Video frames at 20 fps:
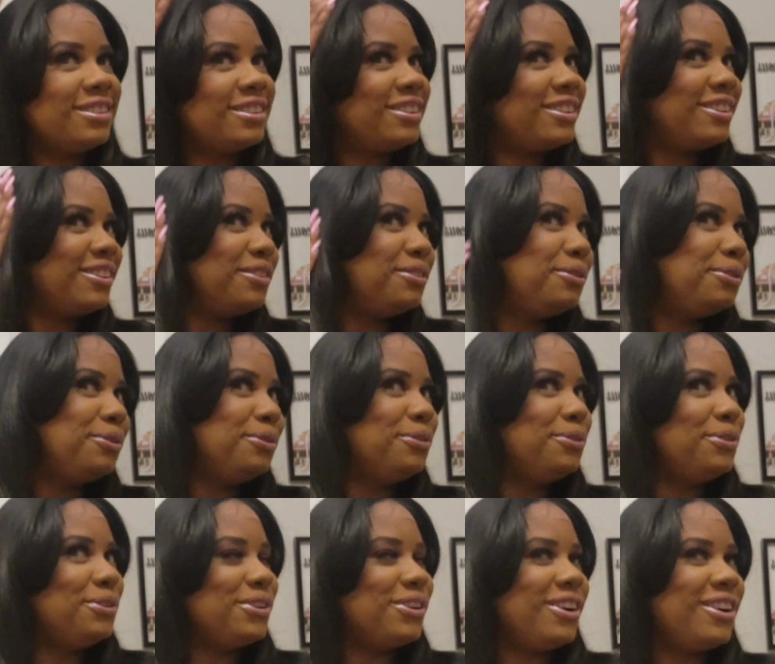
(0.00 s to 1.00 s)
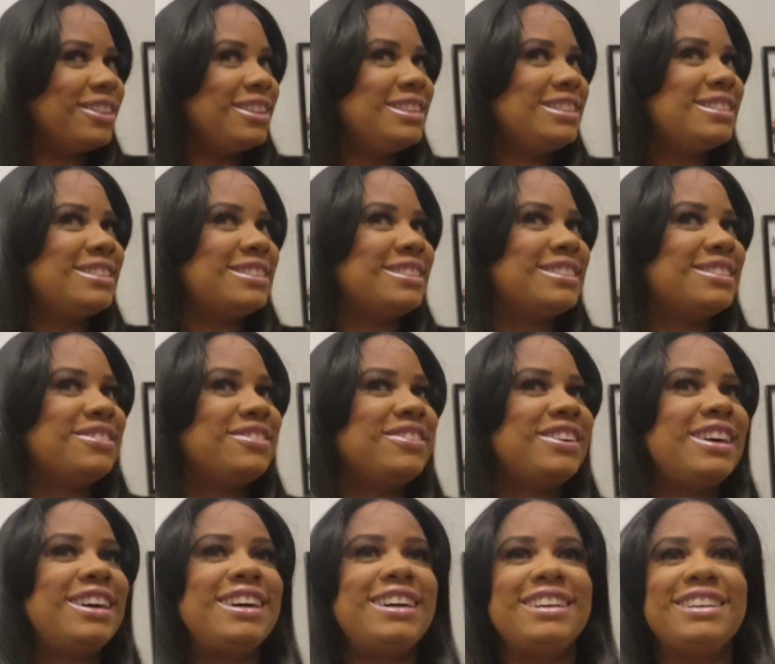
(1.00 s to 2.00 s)
Oh, y'all, this is
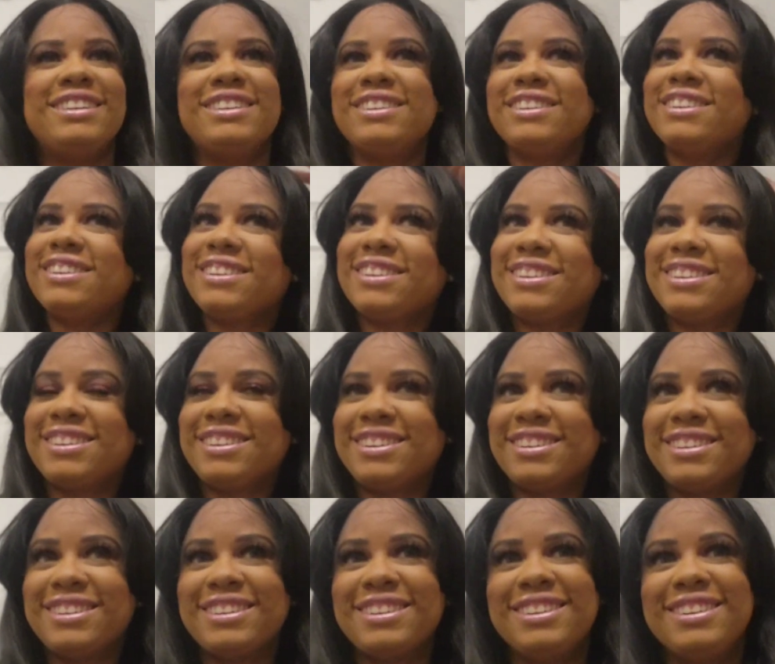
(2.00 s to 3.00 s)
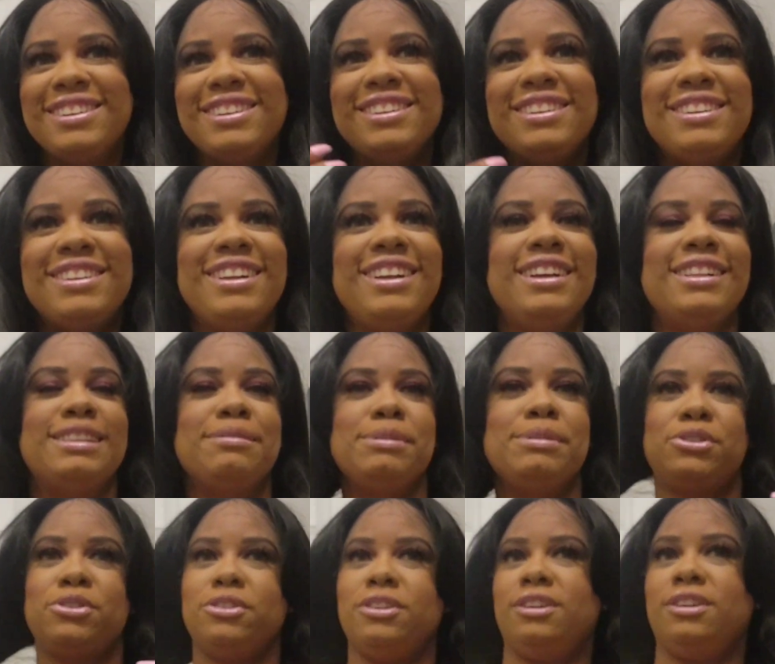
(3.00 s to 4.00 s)
fire. Let me show
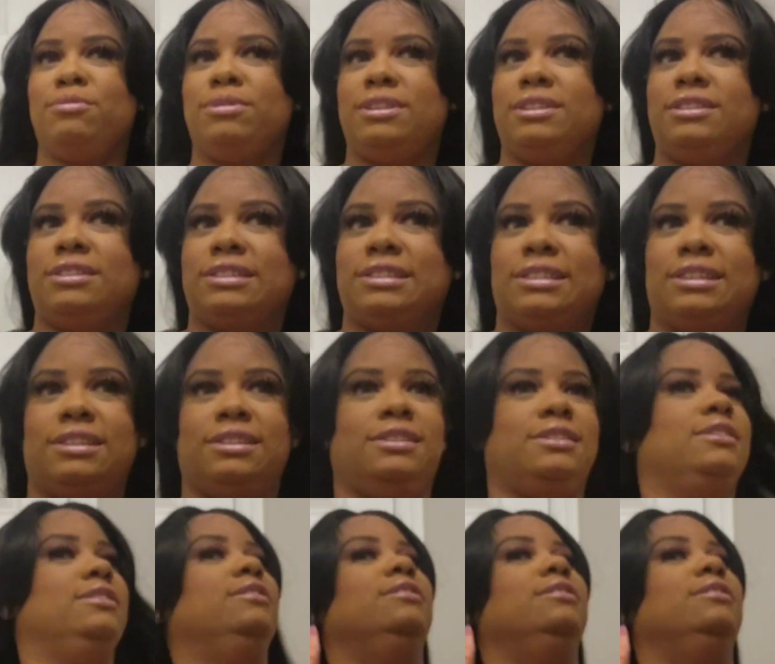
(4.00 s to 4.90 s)
y'all what it looks like